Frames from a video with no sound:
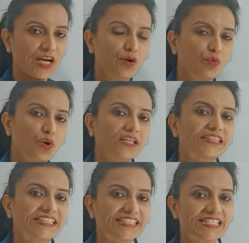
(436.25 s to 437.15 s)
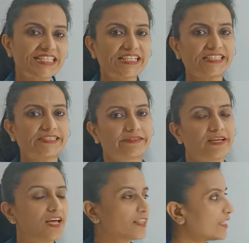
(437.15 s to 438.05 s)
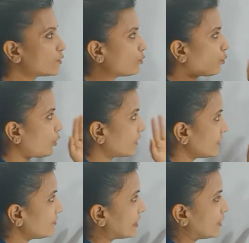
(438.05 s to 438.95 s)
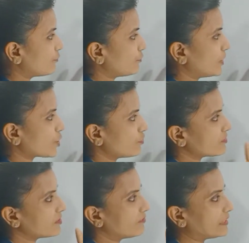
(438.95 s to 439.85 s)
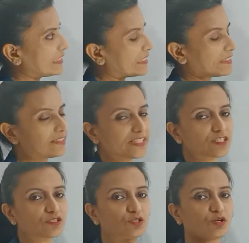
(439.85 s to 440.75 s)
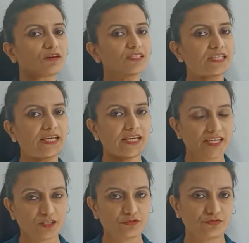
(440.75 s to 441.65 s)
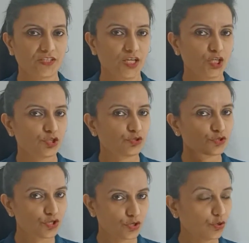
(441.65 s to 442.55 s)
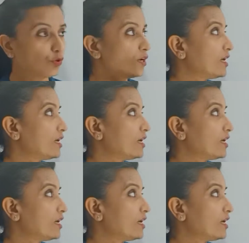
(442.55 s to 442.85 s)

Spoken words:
one thing is clear, that whatever information is given here is not enough to show